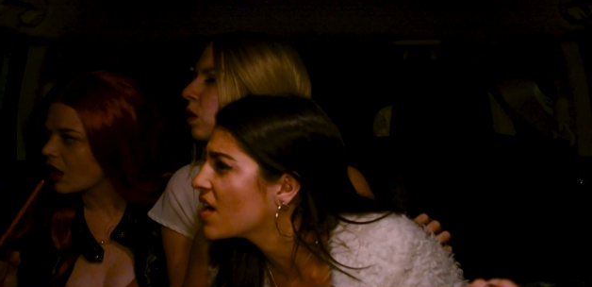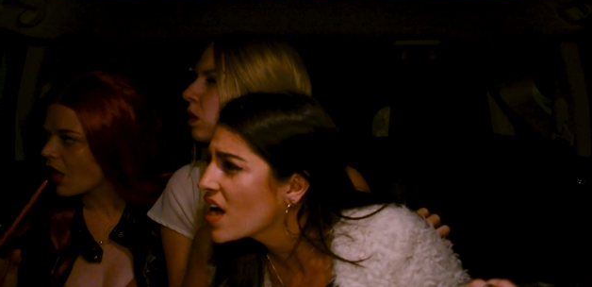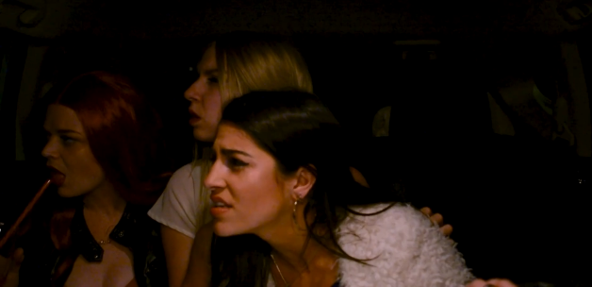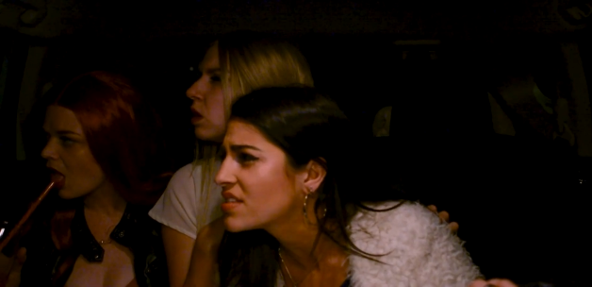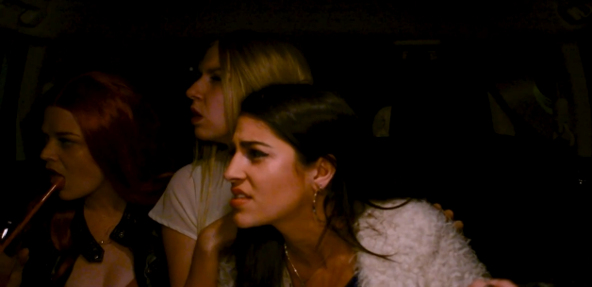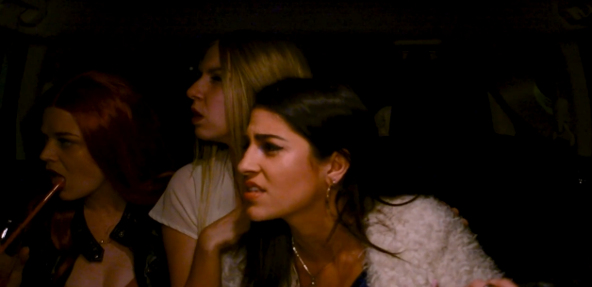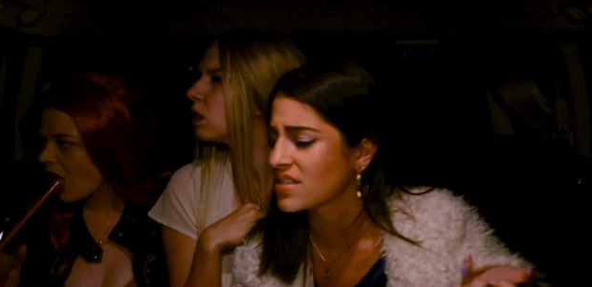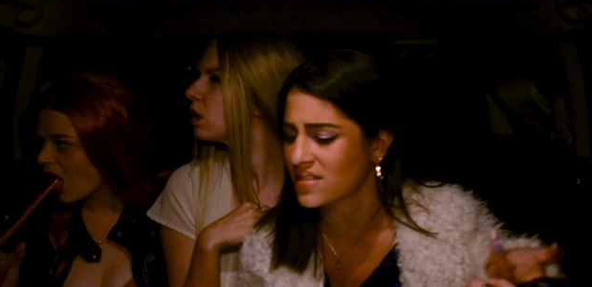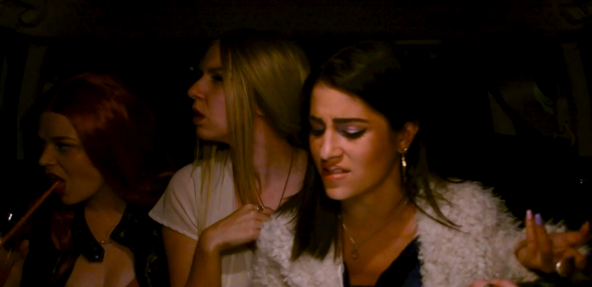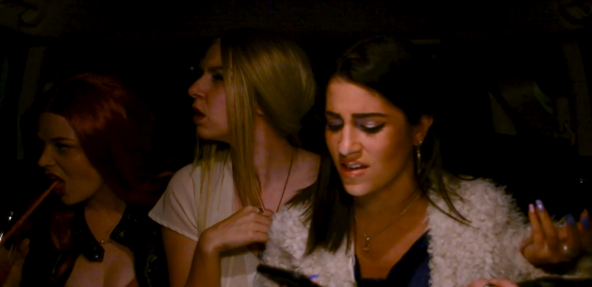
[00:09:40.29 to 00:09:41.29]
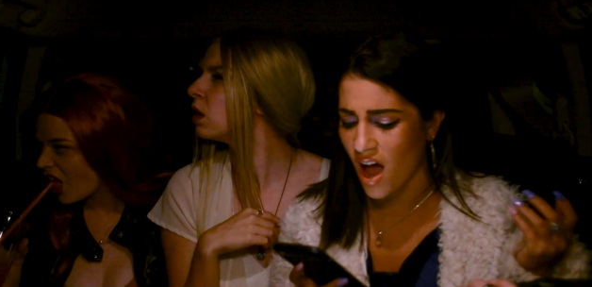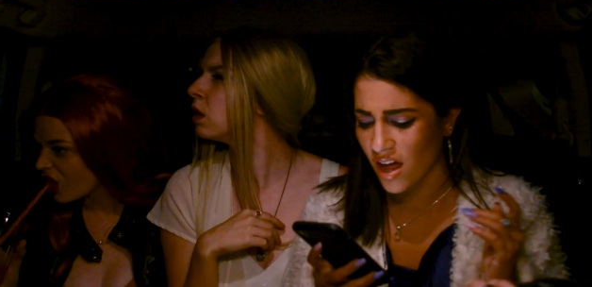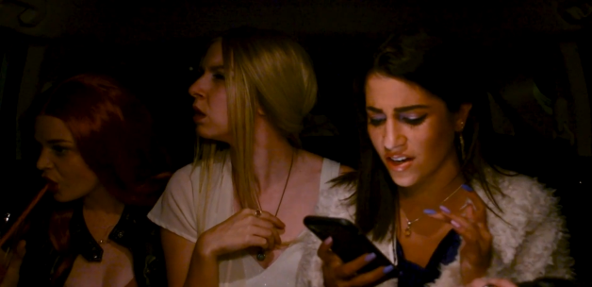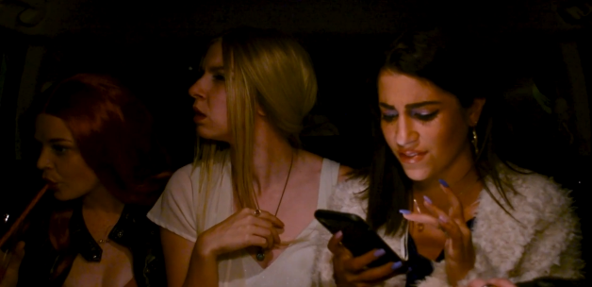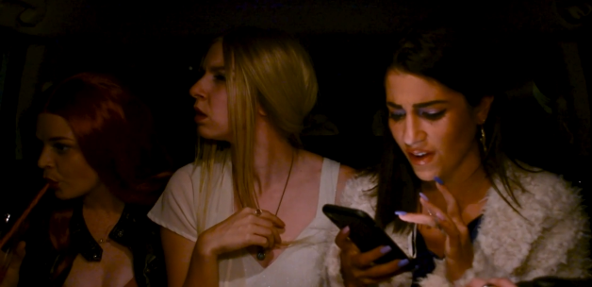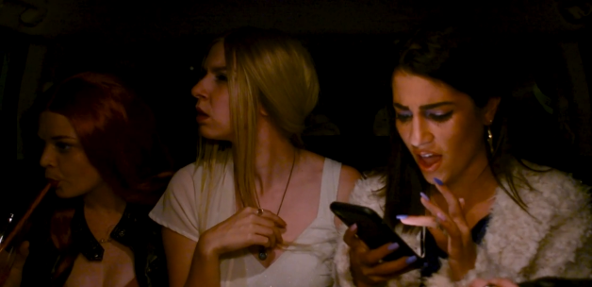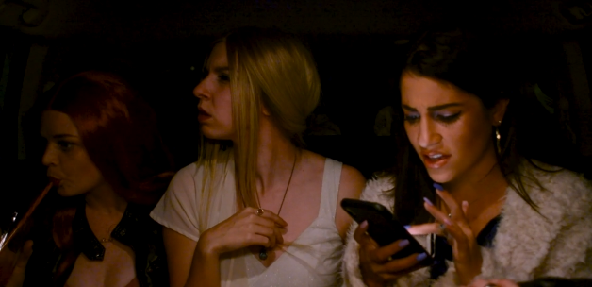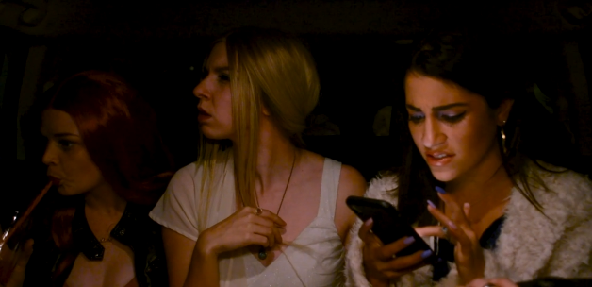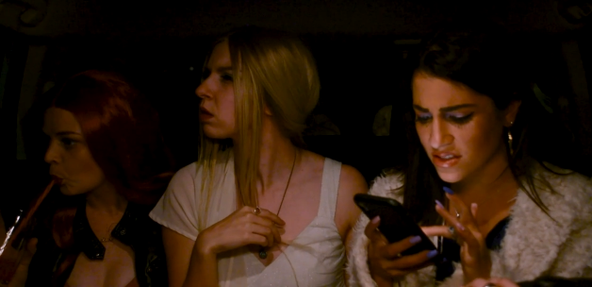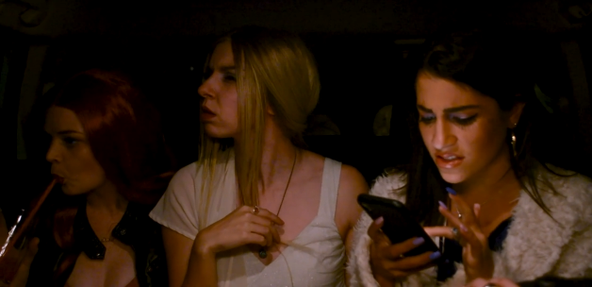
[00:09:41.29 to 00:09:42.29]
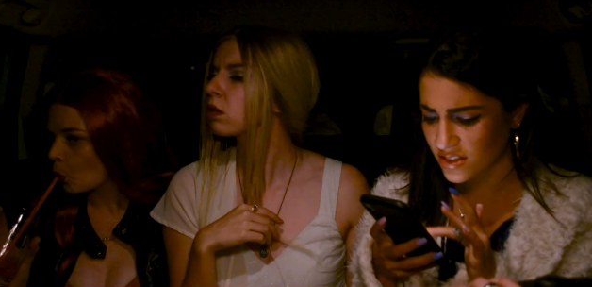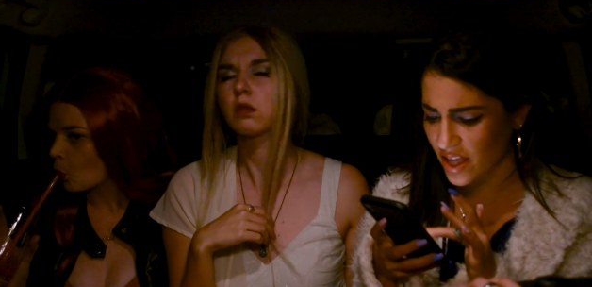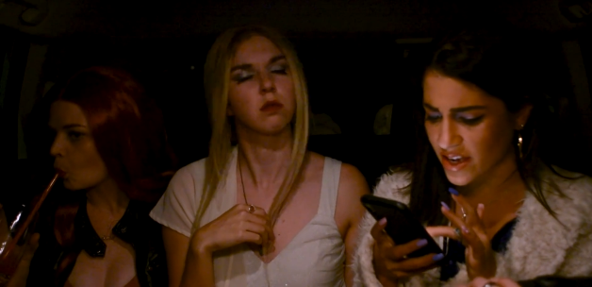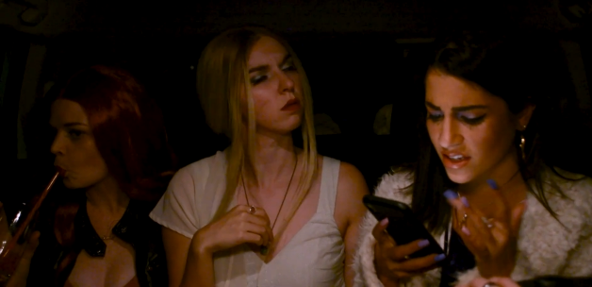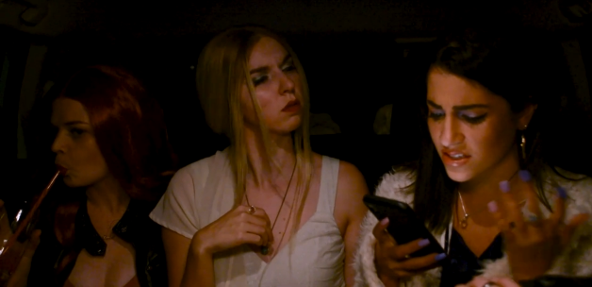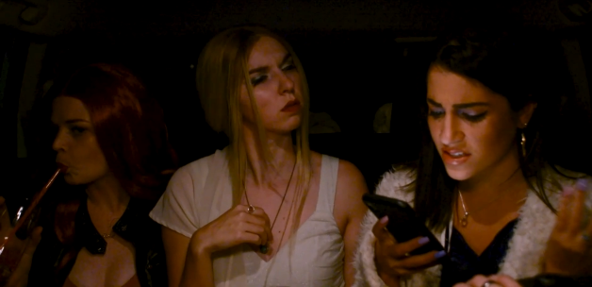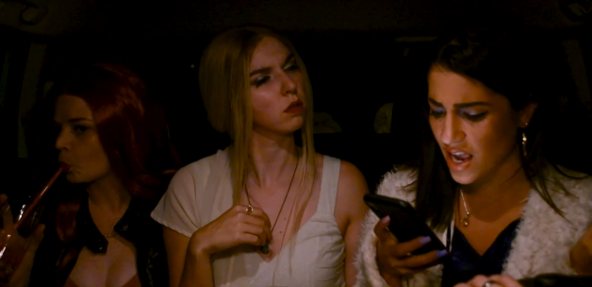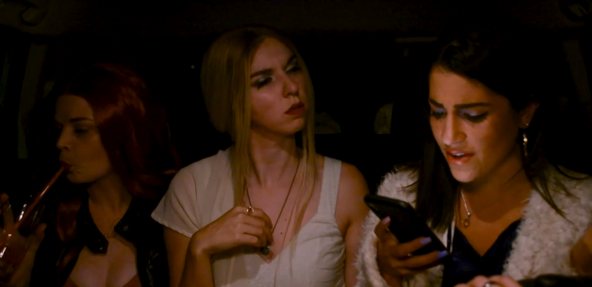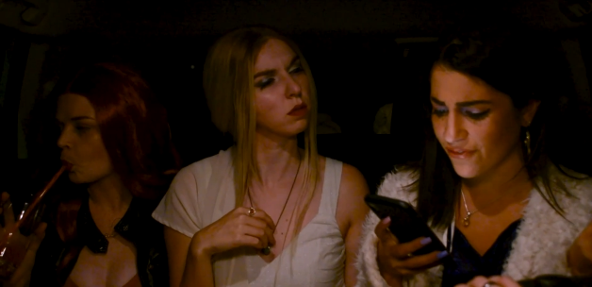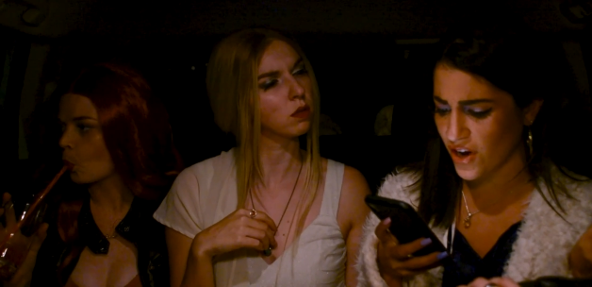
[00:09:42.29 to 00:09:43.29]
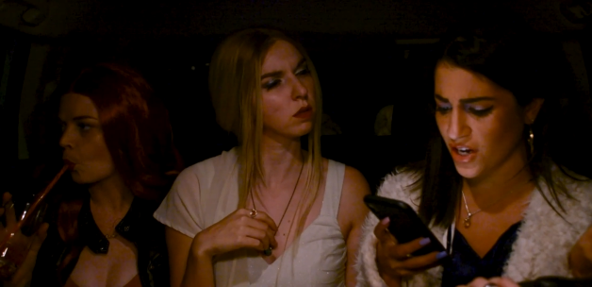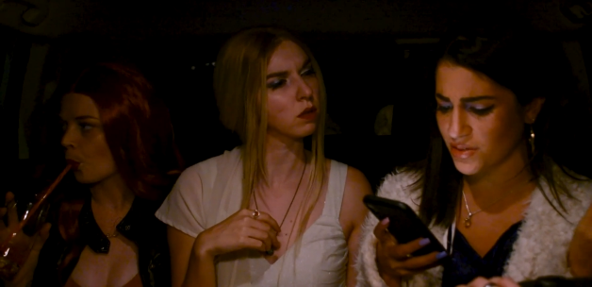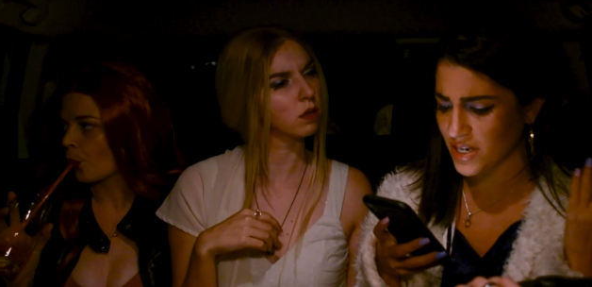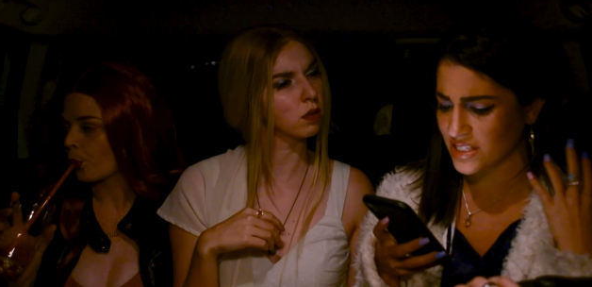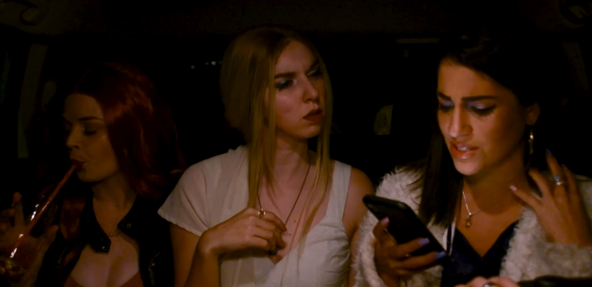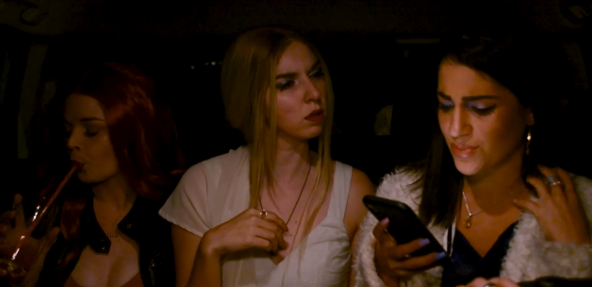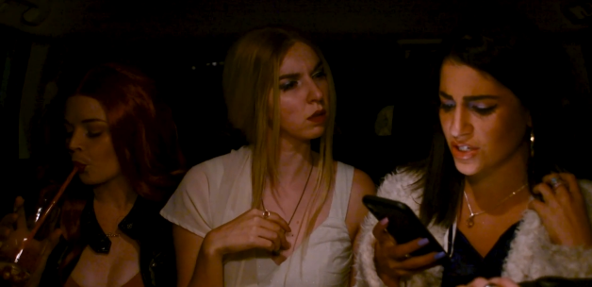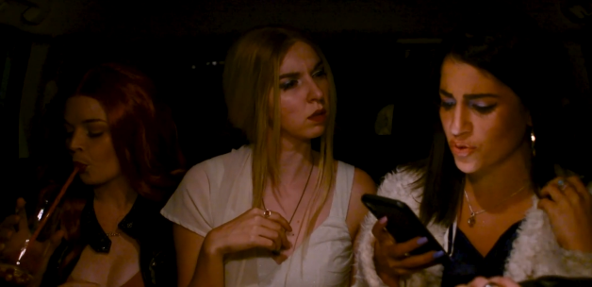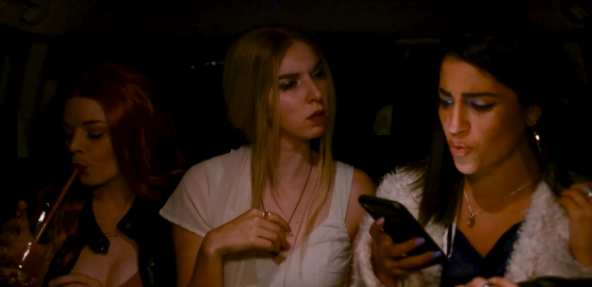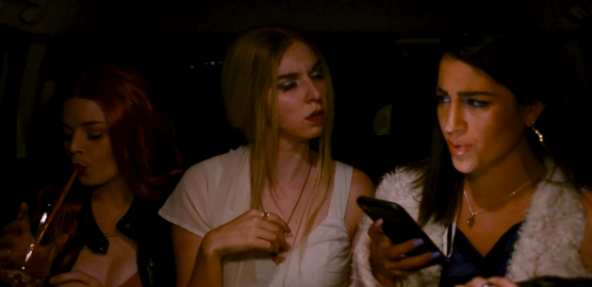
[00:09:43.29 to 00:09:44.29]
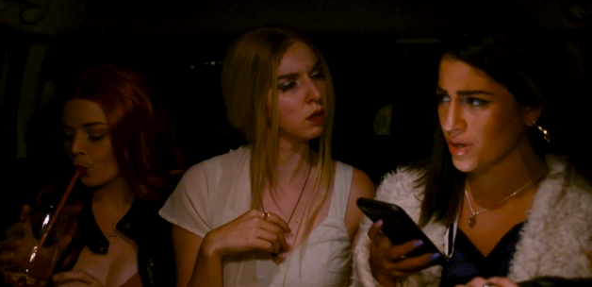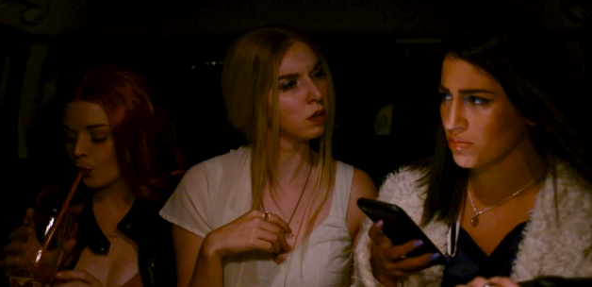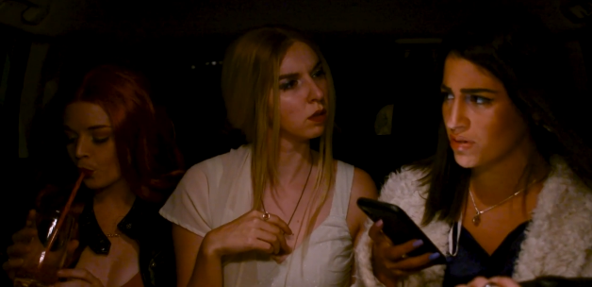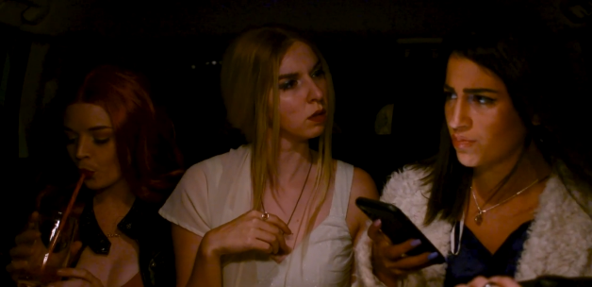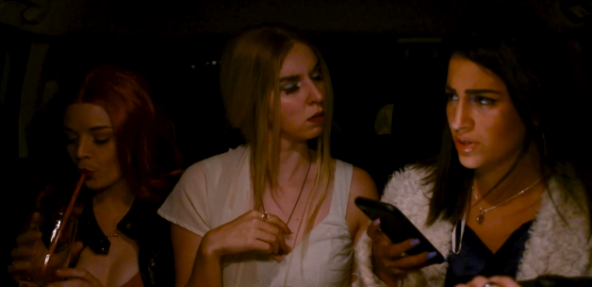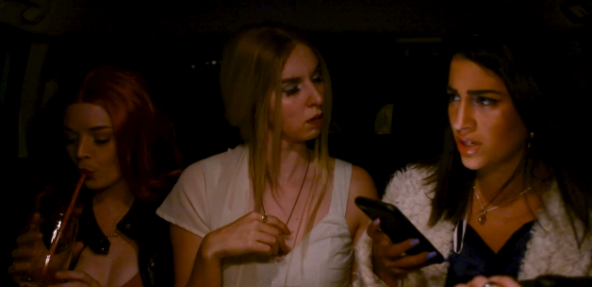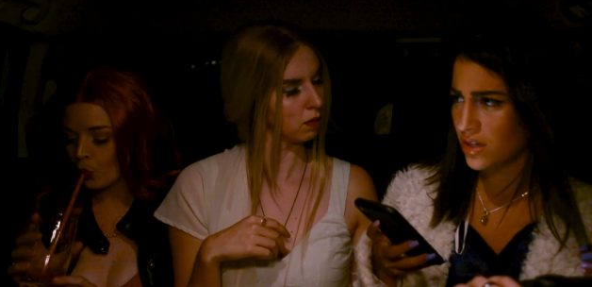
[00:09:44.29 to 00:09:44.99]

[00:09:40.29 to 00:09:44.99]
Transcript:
Speaker 1: guess it's not an event. Like, Dave Franco texted me and told me he would be